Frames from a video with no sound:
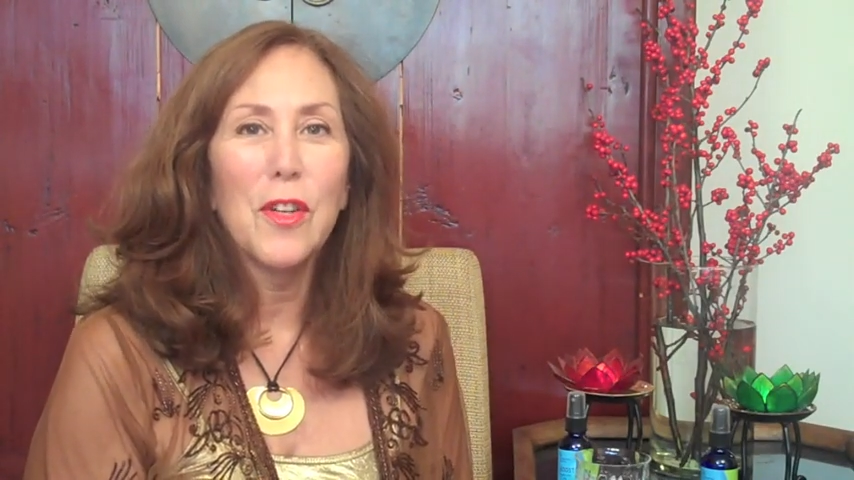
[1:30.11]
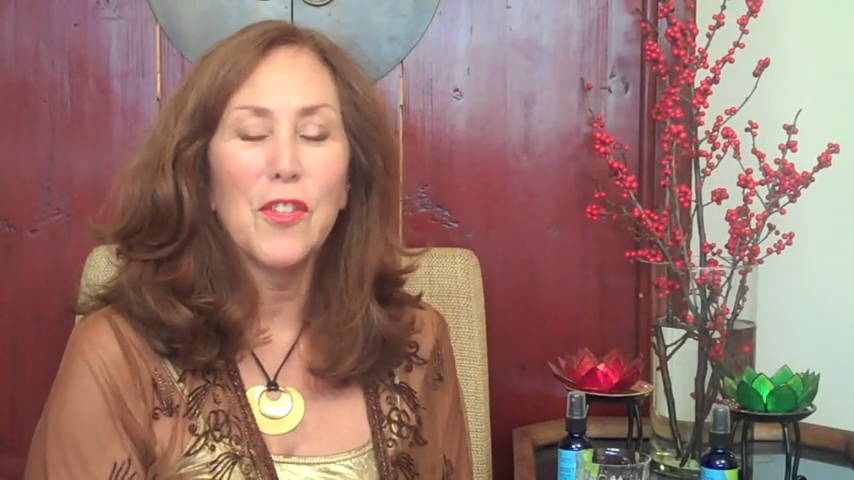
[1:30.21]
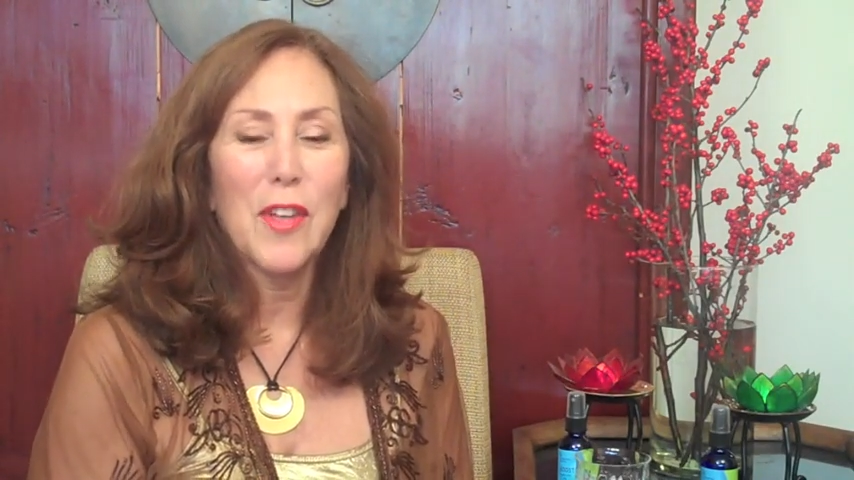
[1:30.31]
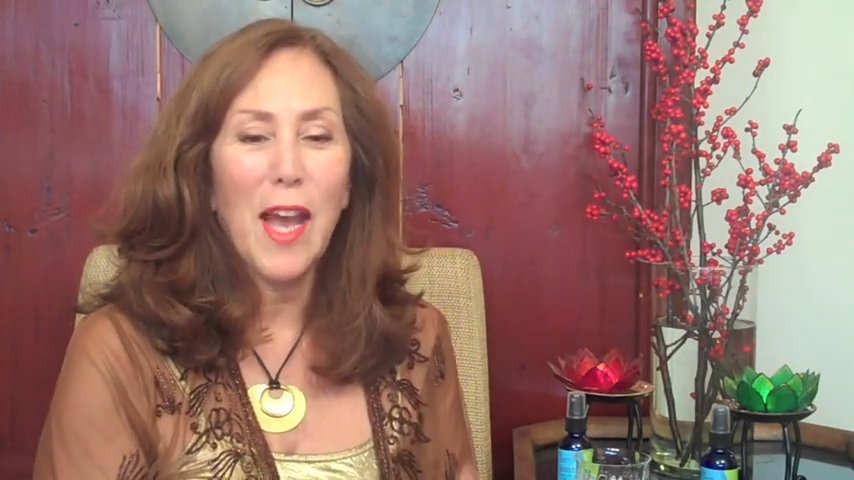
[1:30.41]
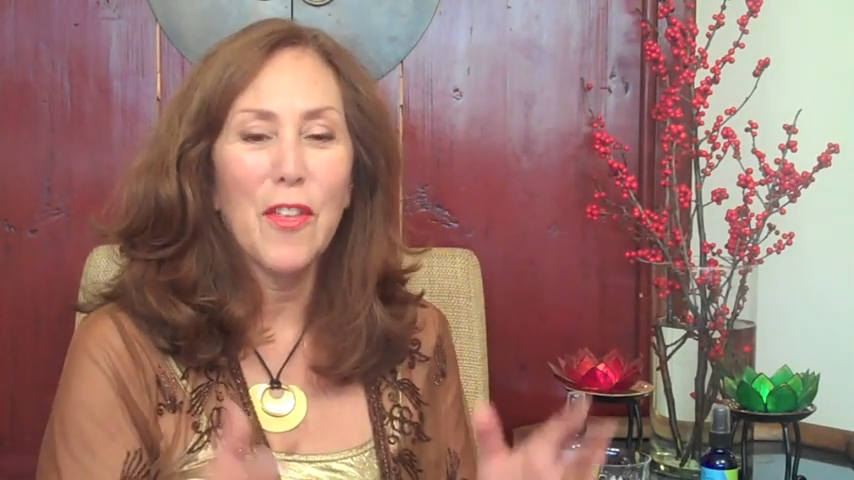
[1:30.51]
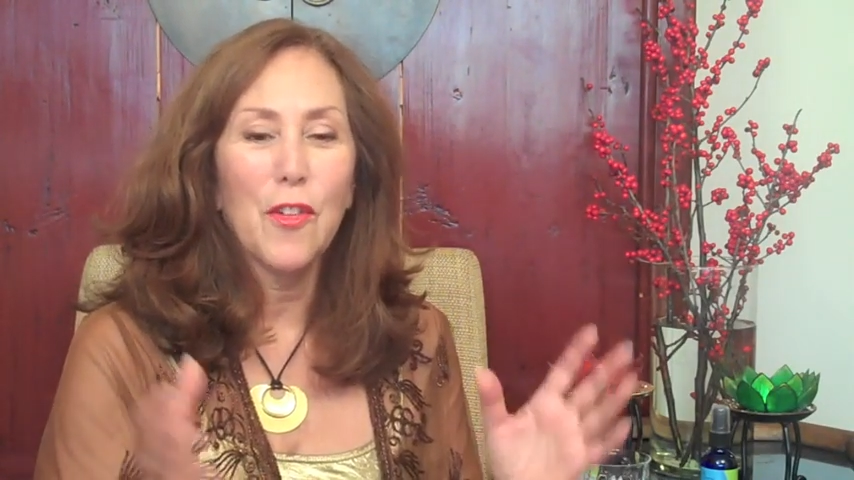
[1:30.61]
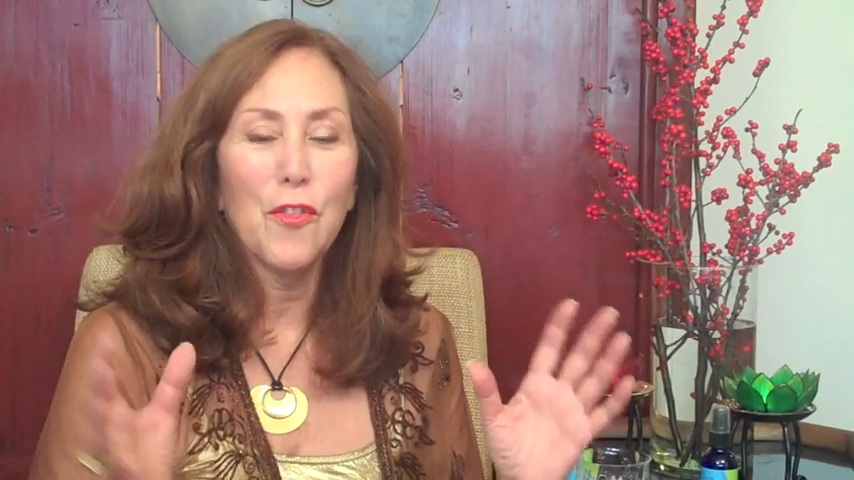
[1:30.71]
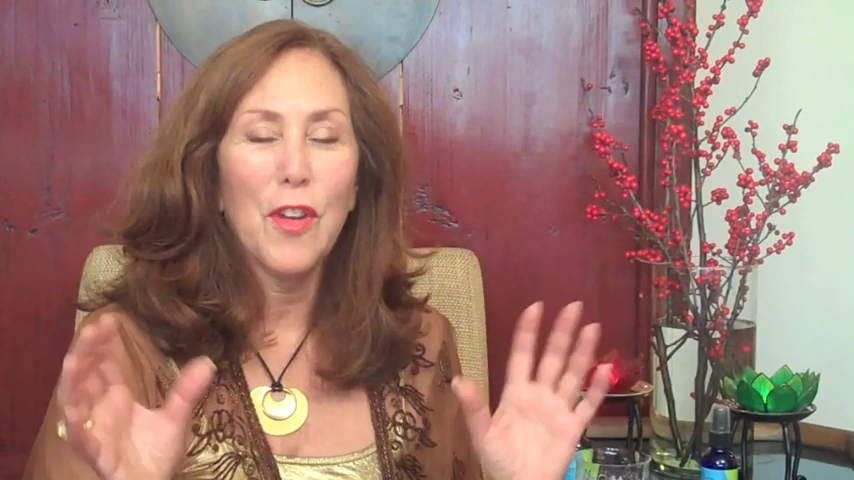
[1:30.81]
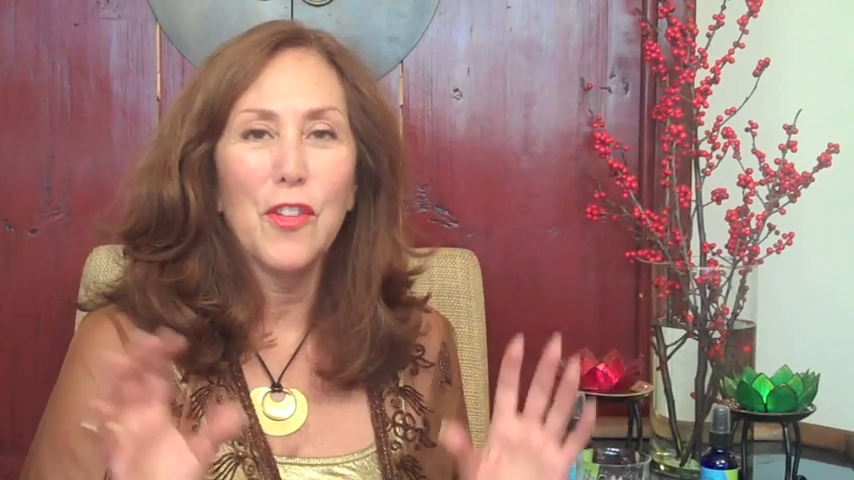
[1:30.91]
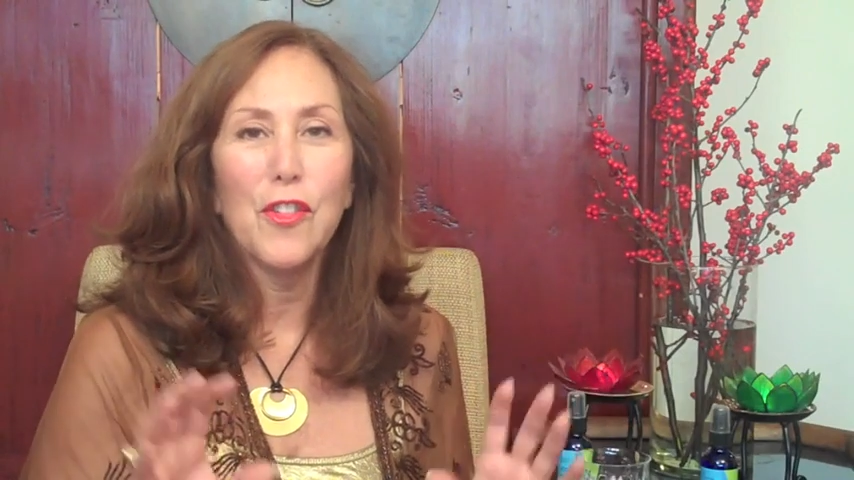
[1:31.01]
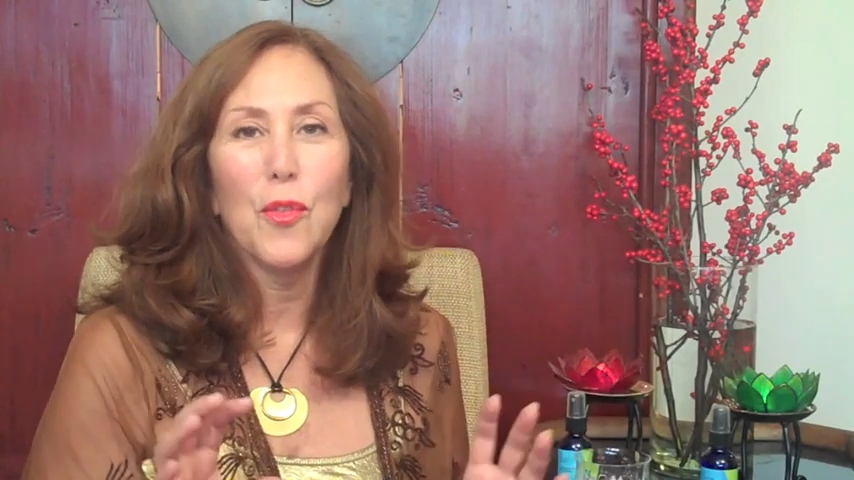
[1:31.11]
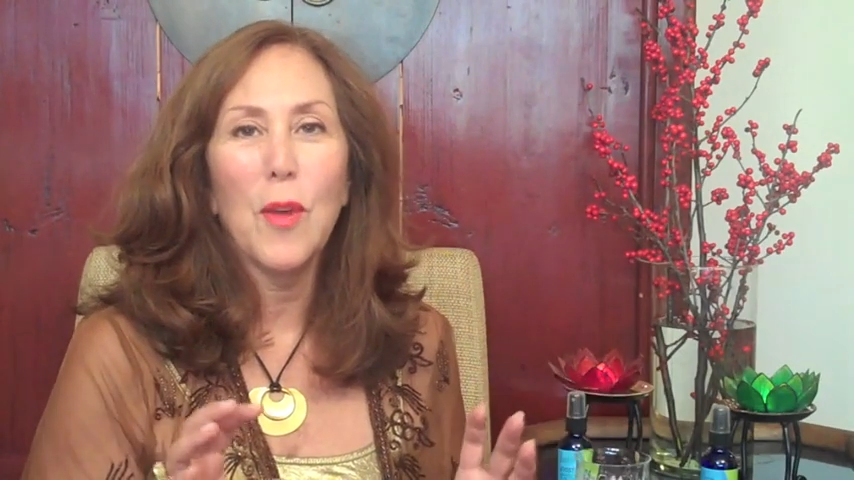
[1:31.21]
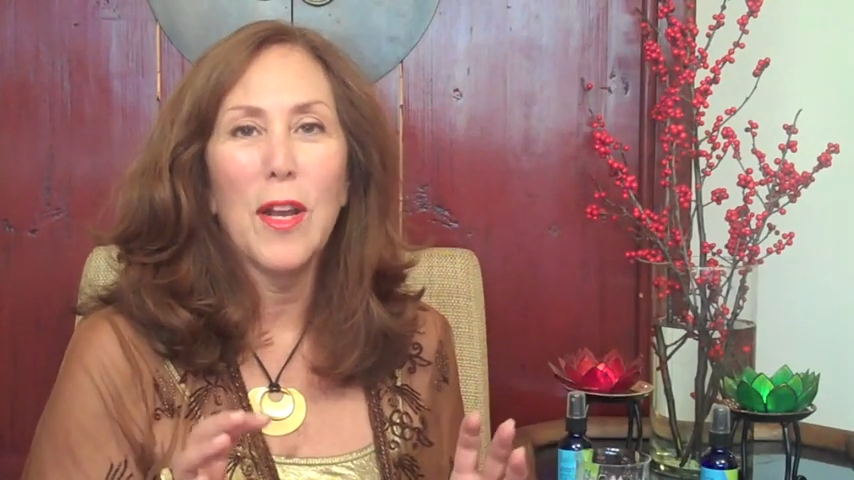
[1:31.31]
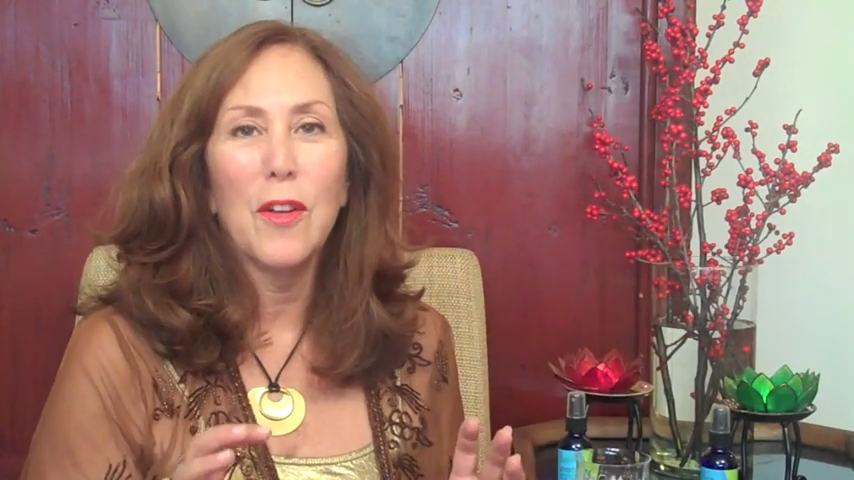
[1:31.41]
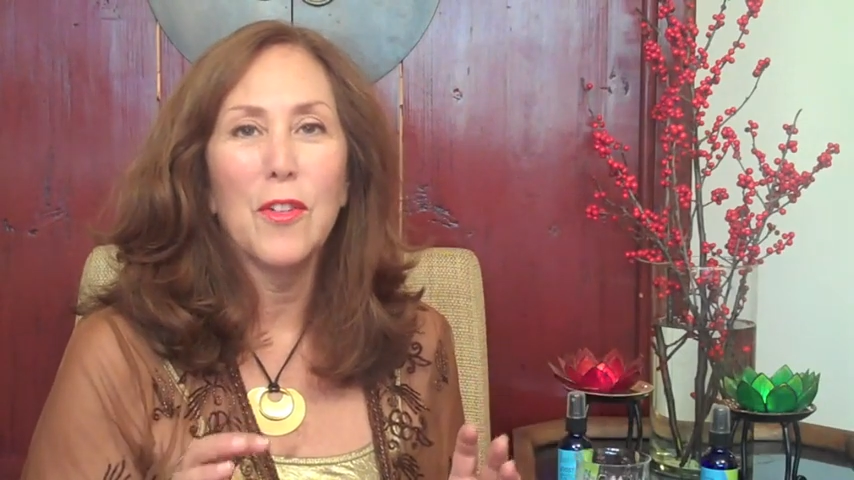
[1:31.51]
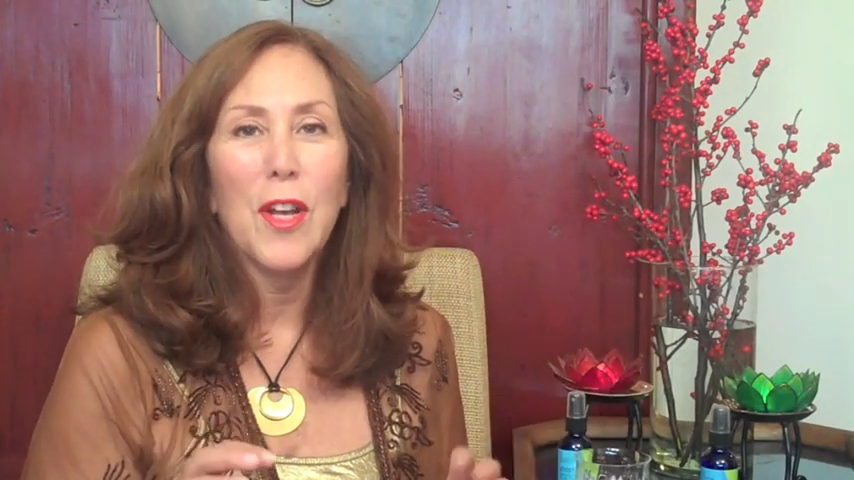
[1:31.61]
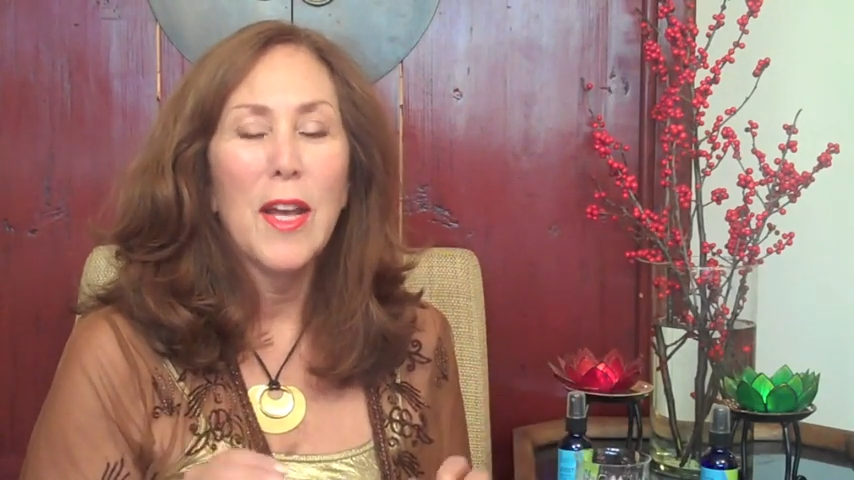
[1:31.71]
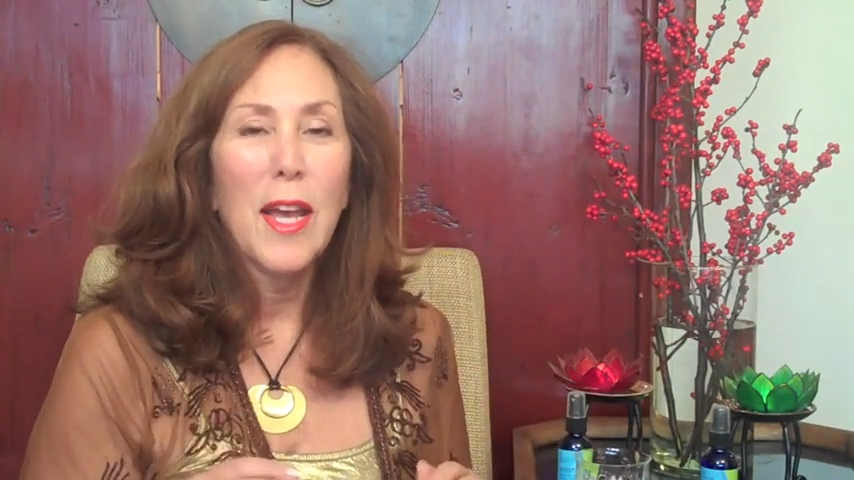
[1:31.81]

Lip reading: is gather friends around,